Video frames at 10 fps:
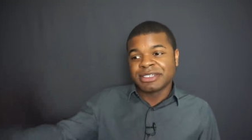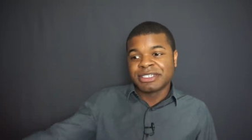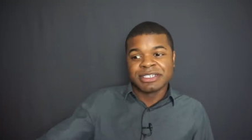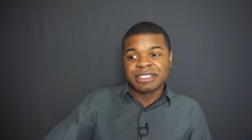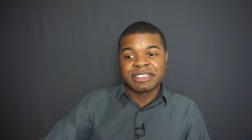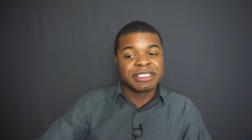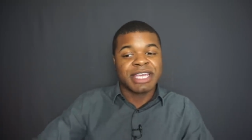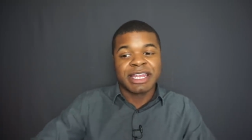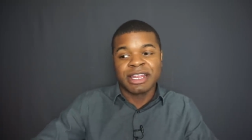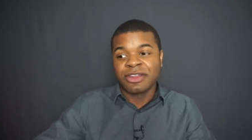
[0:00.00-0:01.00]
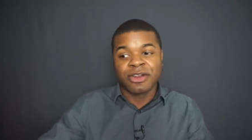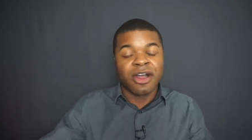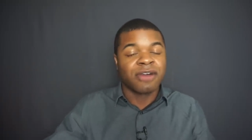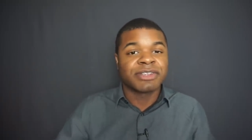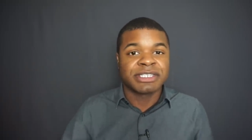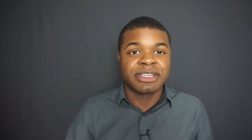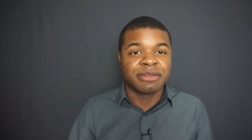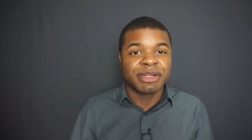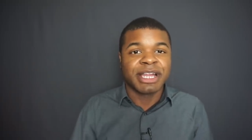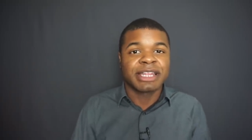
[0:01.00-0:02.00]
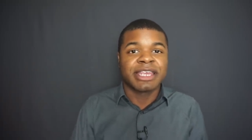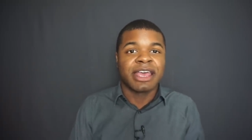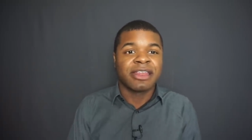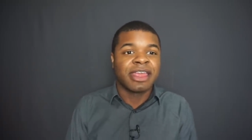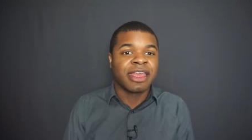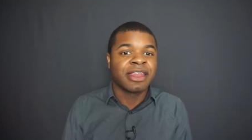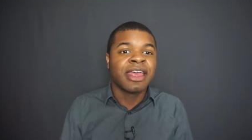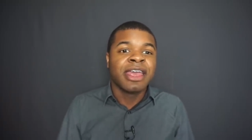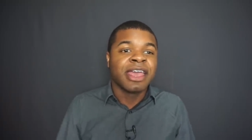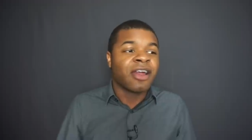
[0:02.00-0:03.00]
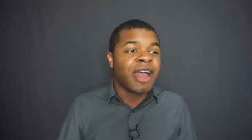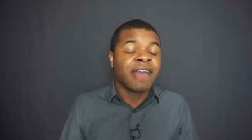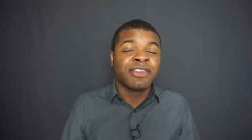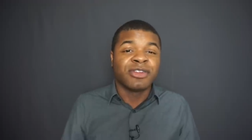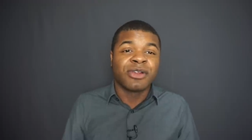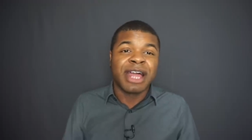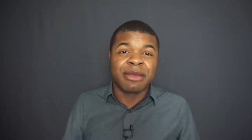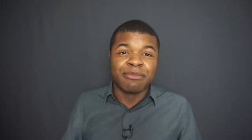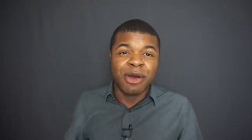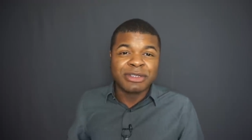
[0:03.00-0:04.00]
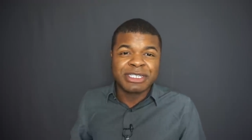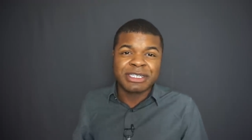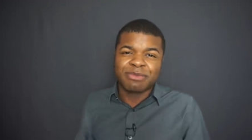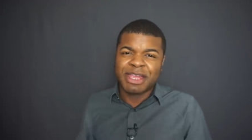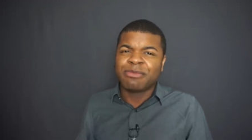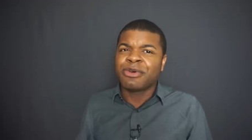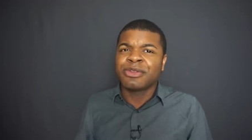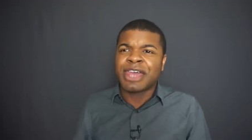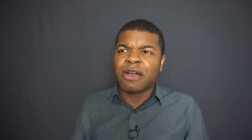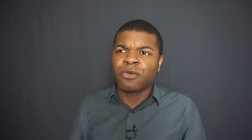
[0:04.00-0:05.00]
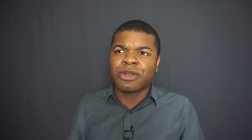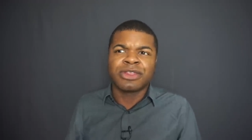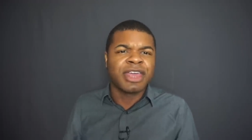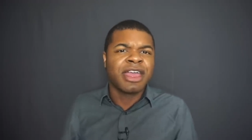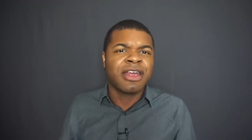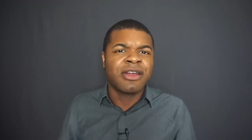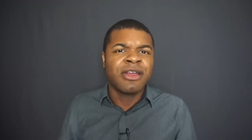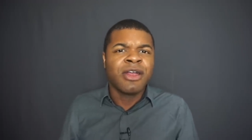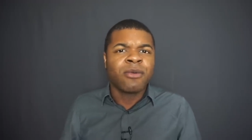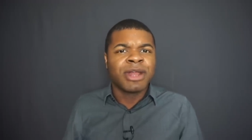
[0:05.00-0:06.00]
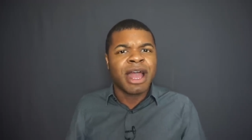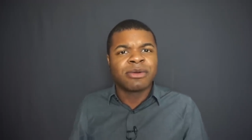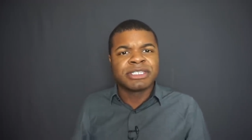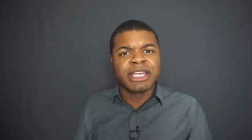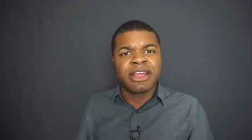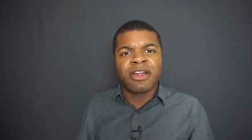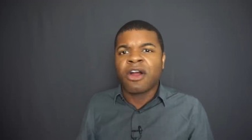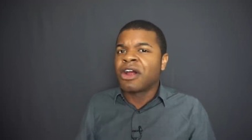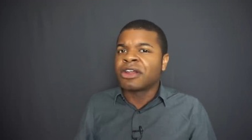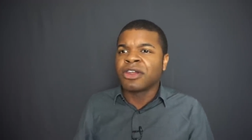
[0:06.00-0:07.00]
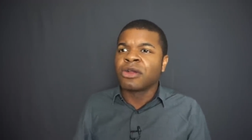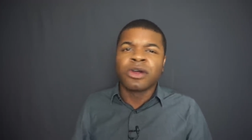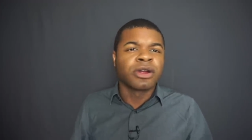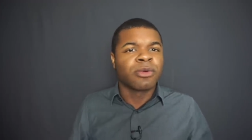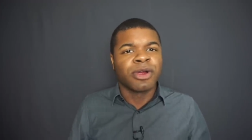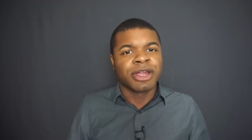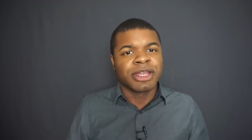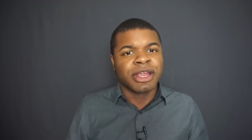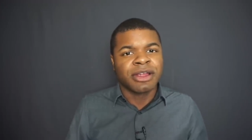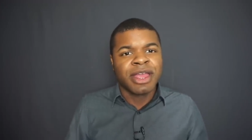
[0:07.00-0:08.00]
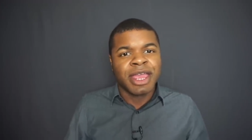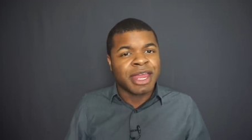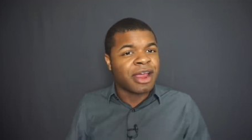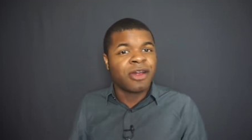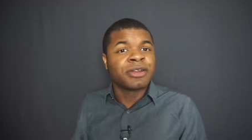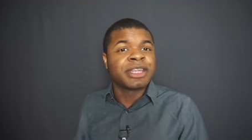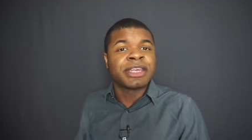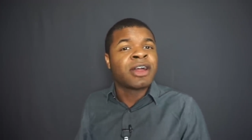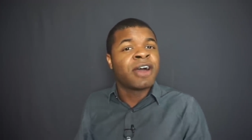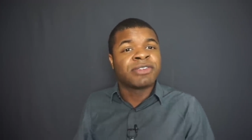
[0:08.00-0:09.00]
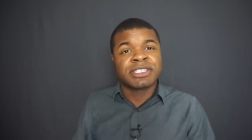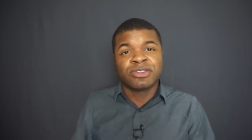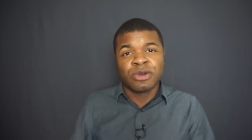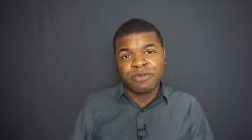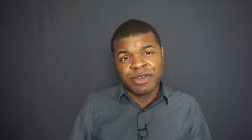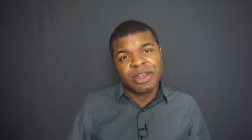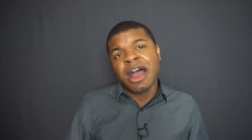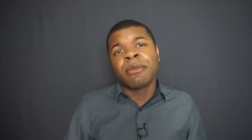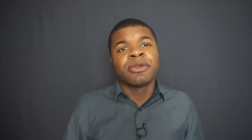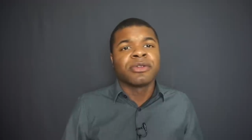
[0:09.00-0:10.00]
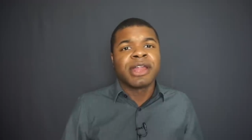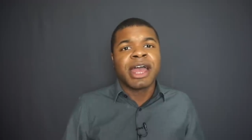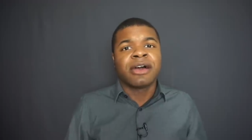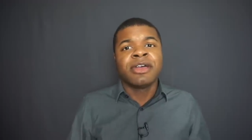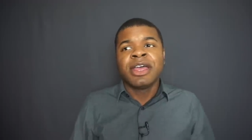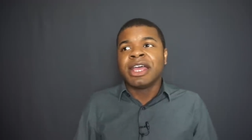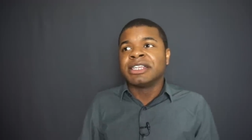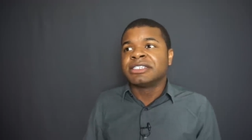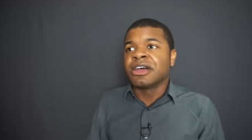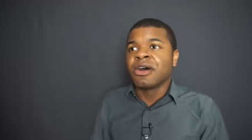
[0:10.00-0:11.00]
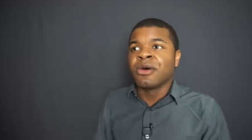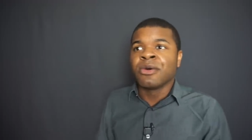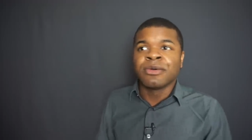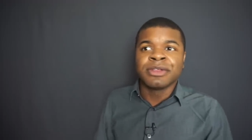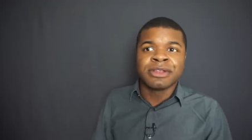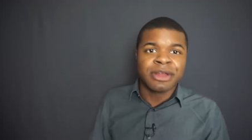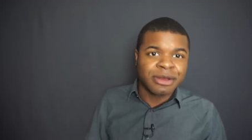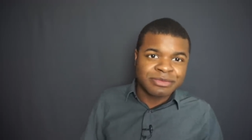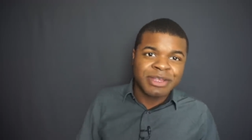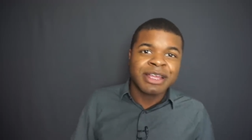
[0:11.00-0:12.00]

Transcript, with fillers: to, to say that your office is gonna be like that. And and I'll have you know like most of the people that were there when I was there are no longer working there. And I heard that that office is doing phenomenal now. And so, you know,